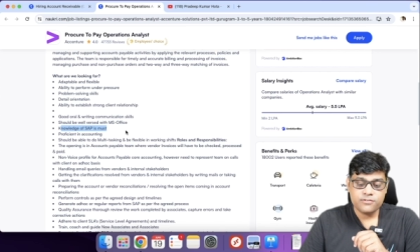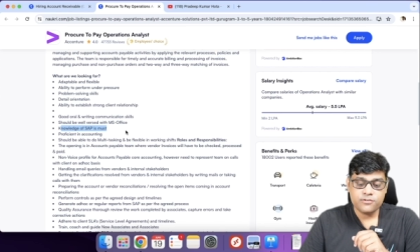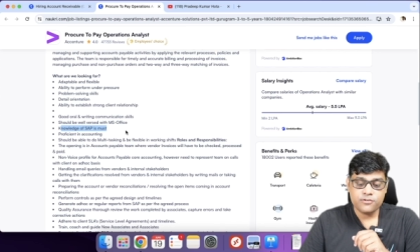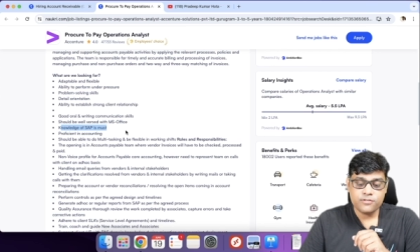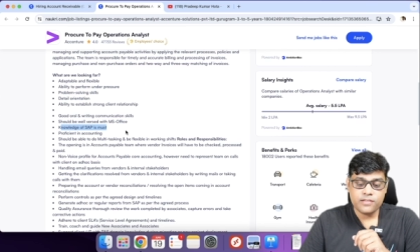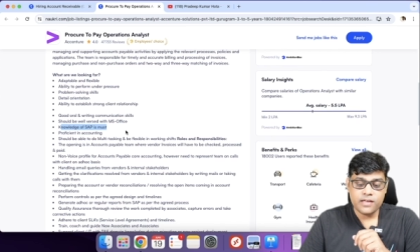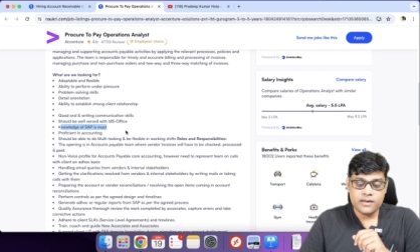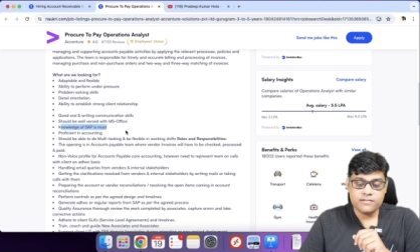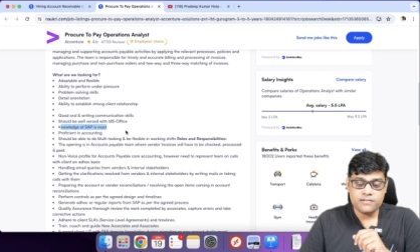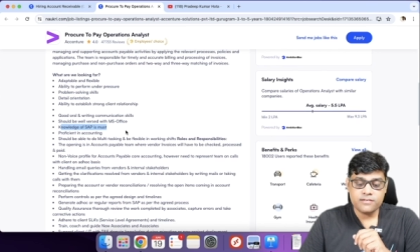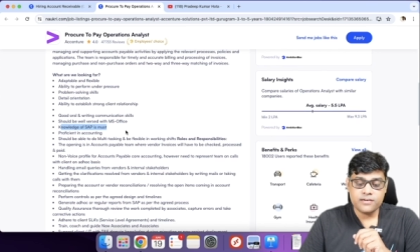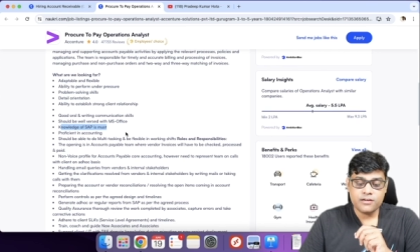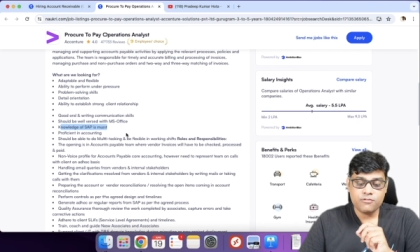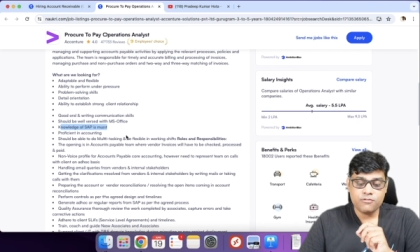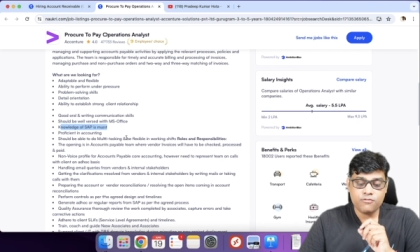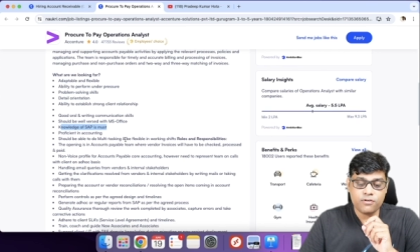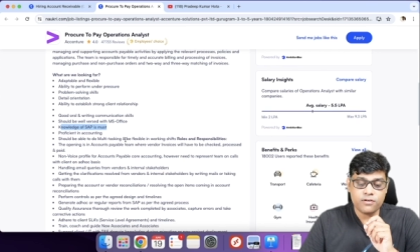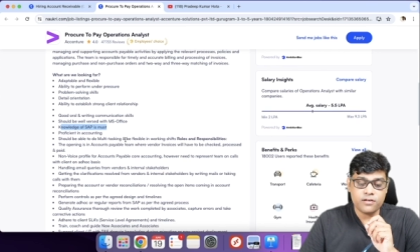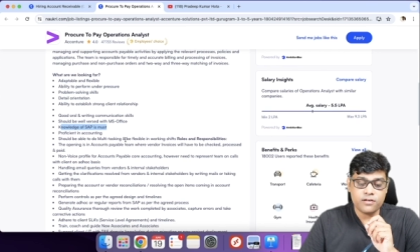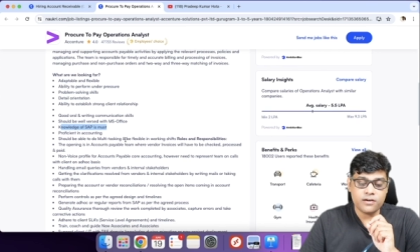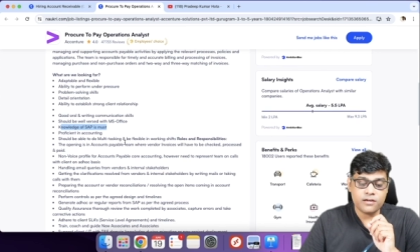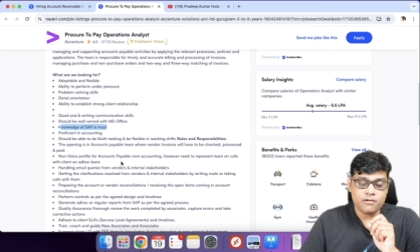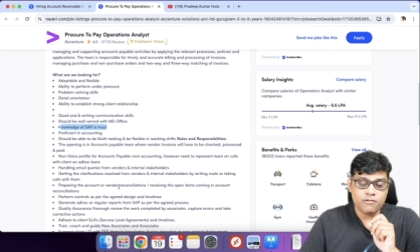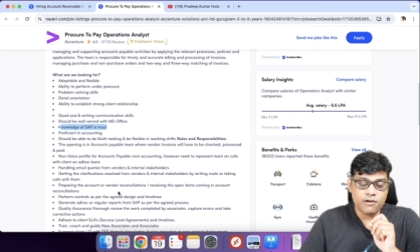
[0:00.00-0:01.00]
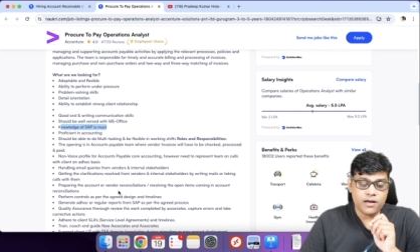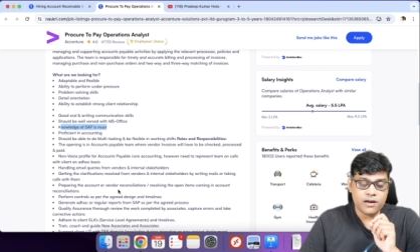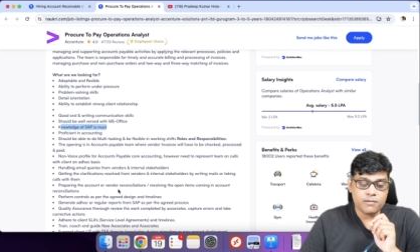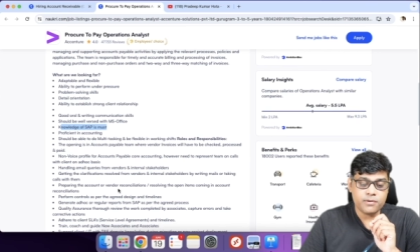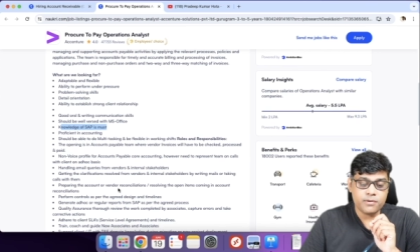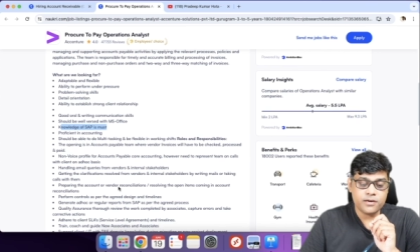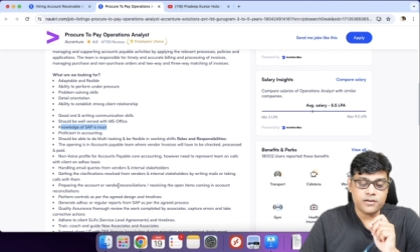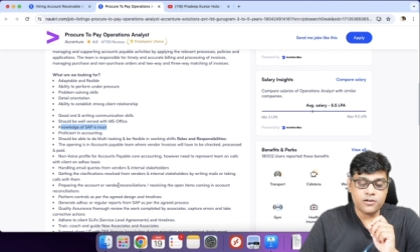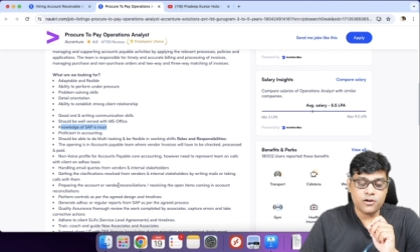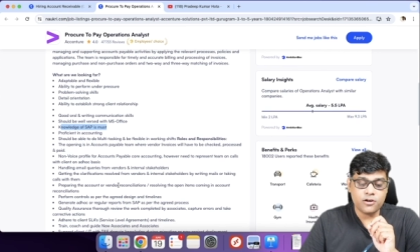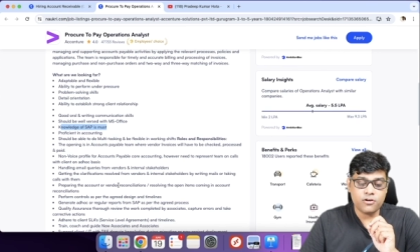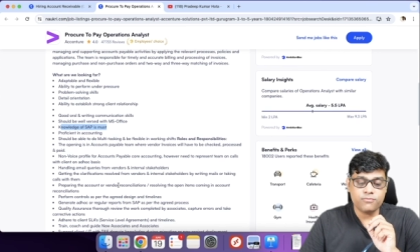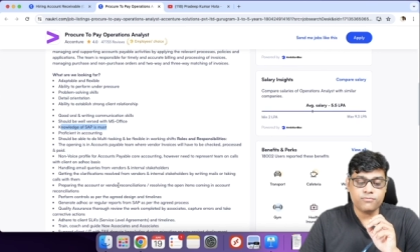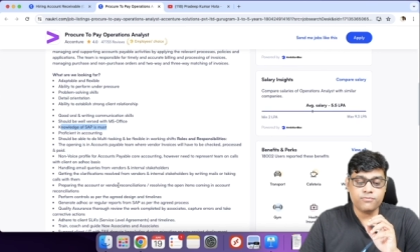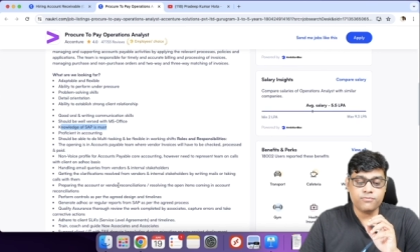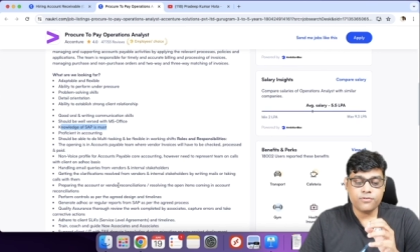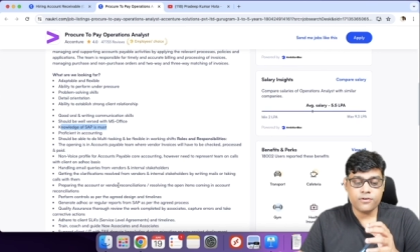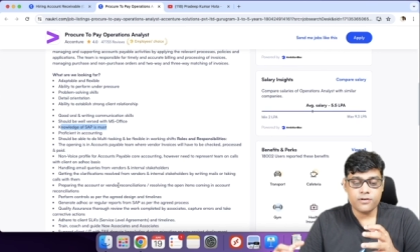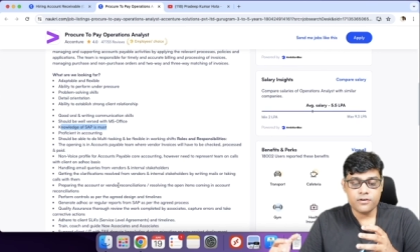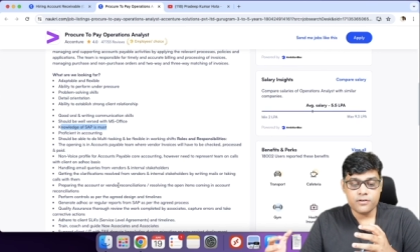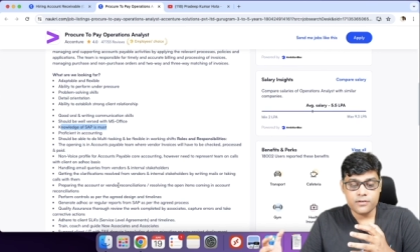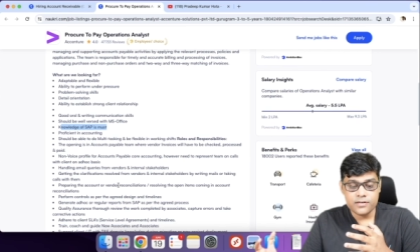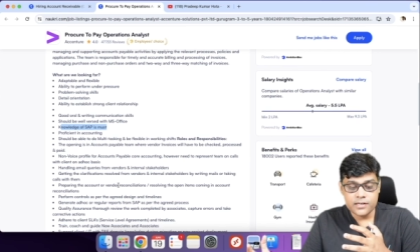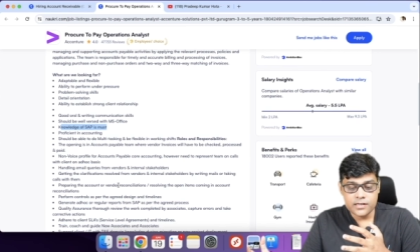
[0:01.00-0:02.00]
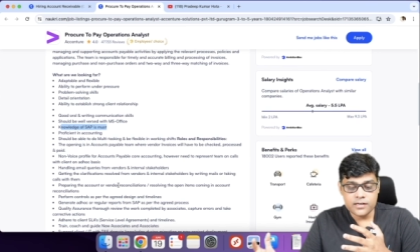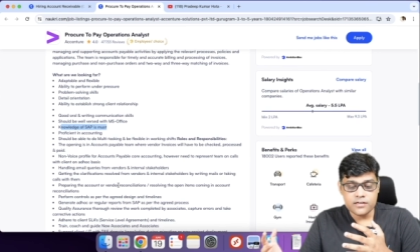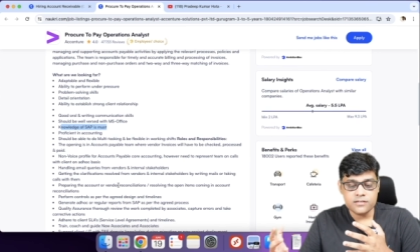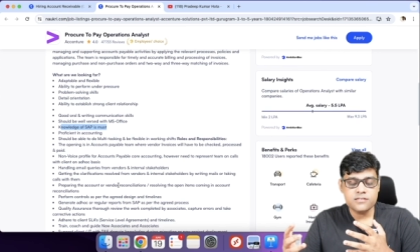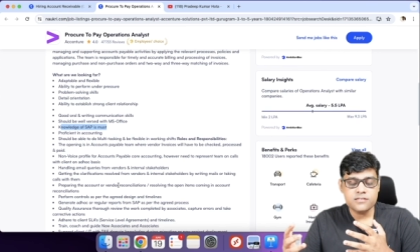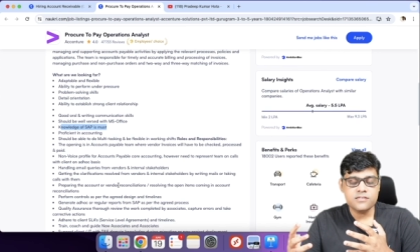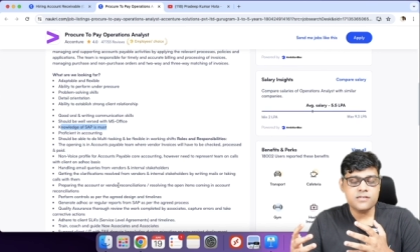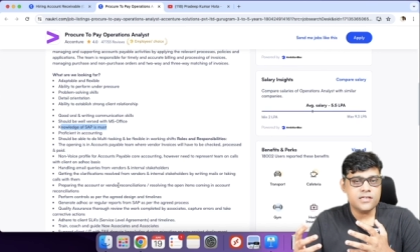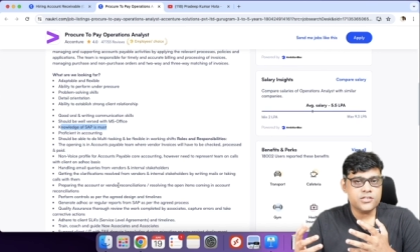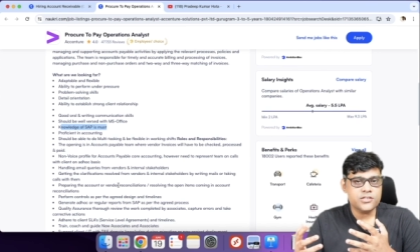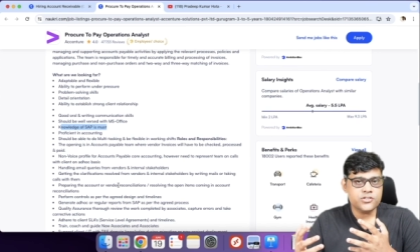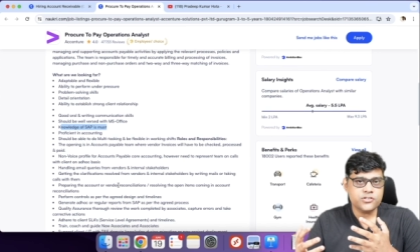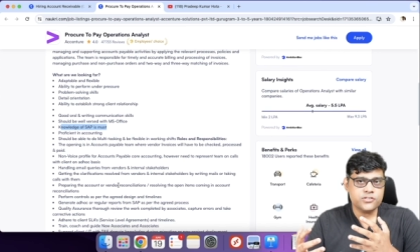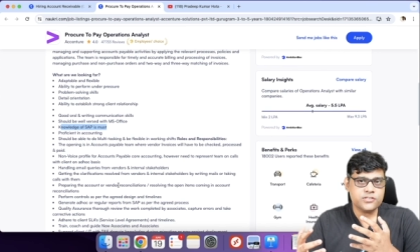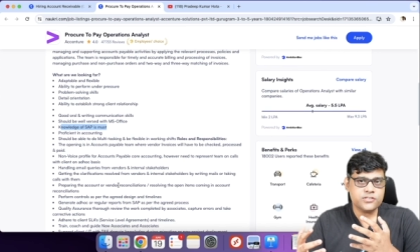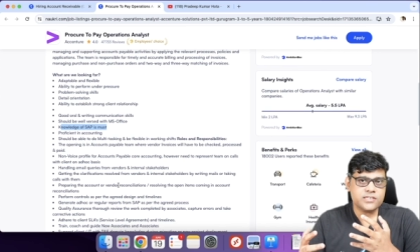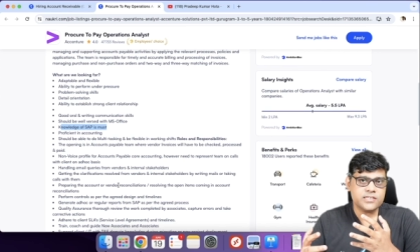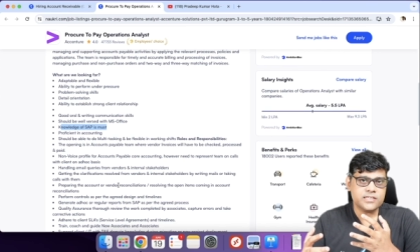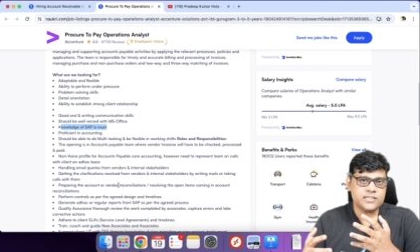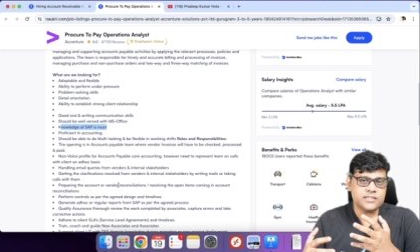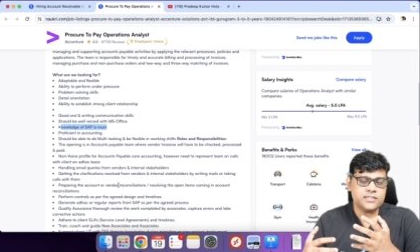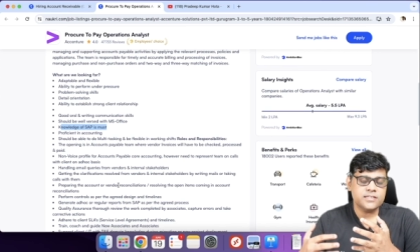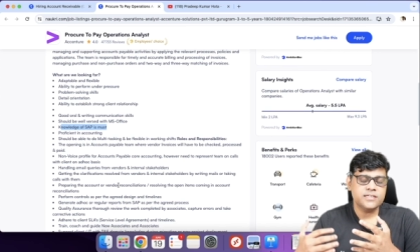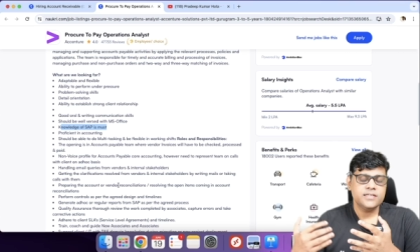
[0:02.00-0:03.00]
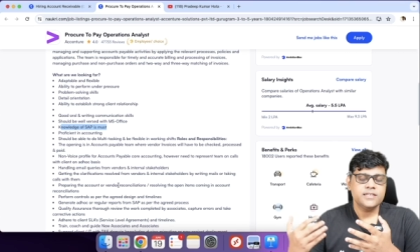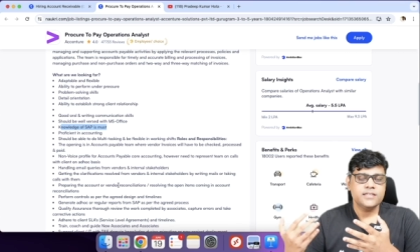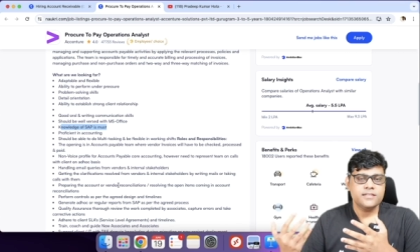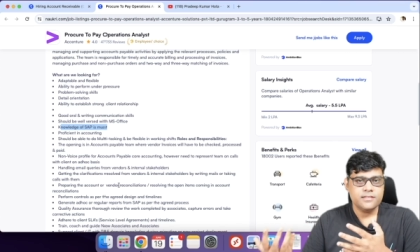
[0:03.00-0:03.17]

So there is a requ requirement of uh, reconciliation skill.